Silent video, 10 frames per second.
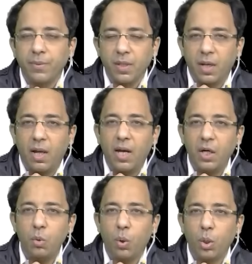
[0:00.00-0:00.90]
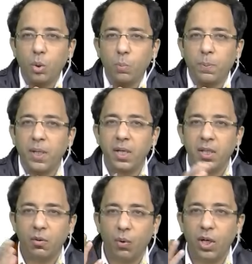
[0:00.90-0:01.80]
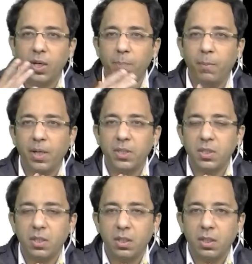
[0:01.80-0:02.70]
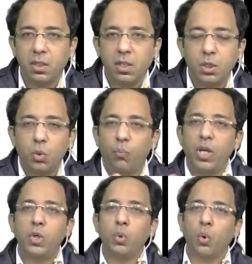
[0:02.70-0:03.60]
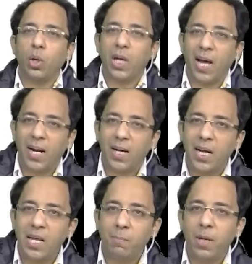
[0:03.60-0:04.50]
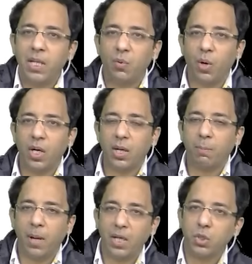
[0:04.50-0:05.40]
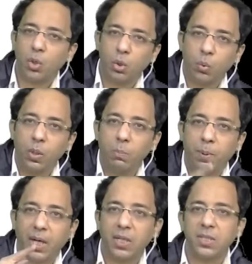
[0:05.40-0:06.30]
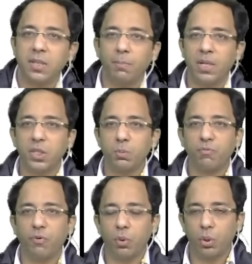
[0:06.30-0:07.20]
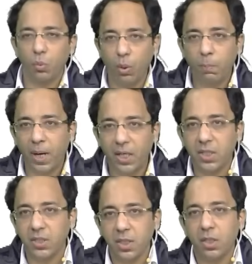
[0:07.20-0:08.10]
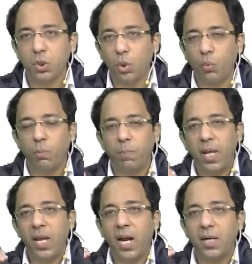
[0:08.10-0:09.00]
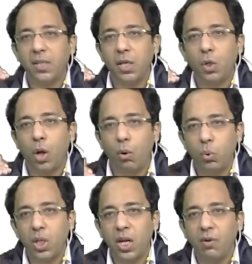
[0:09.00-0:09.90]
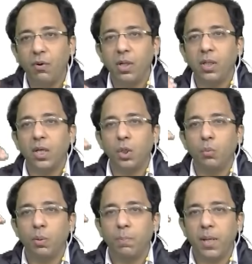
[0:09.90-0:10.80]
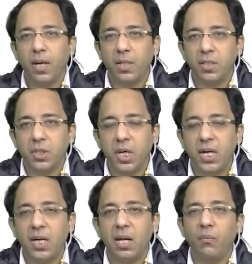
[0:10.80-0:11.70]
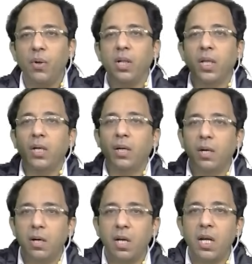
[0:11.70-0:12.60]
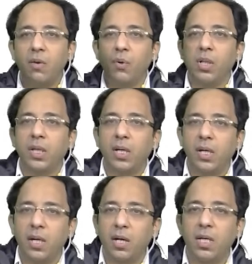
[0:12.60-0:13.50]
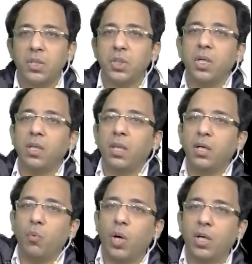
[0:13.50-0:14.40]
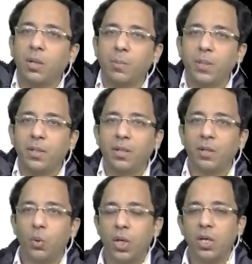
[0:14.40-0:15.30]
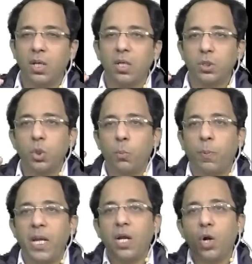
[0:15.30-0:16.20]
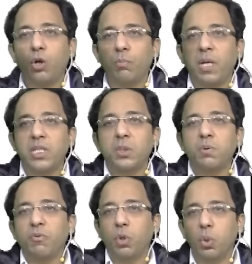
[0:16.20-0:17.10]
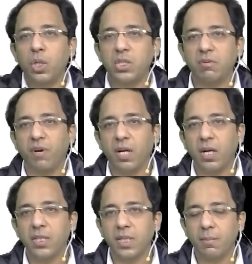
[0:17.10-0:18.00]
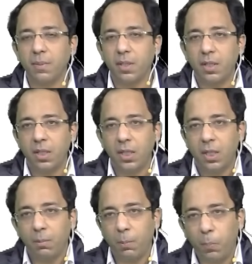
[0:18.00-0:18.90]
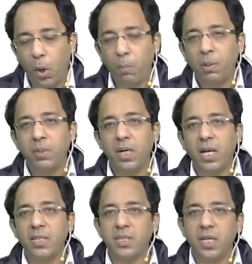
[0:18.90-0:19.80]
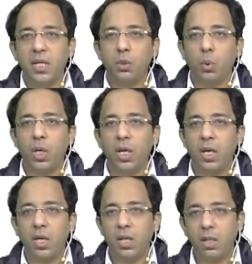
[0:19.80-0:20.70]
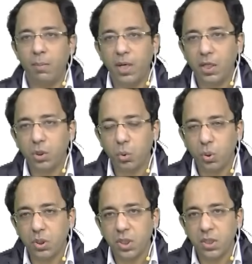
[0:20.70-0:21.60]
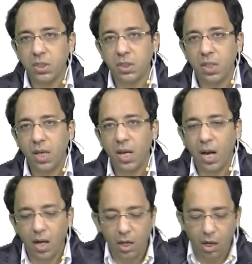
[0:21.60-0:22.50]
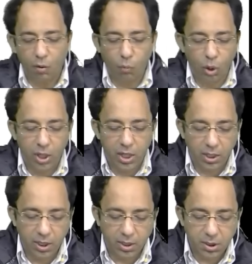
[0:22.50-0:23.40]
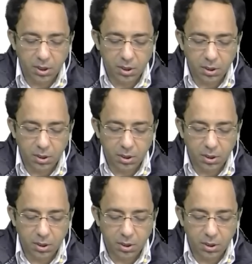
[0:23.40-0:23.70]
And you want to play the World Cup match. So will you go directly and play the World Cup match or you will practice some matches before? You will practice. So you will play at the county level, then you will play at the state level, then country level, then international, then World Cup. Okay. So you play a lot of matches before you reach the final exam. But problem that I see today in the medical students is they are avoiding tests.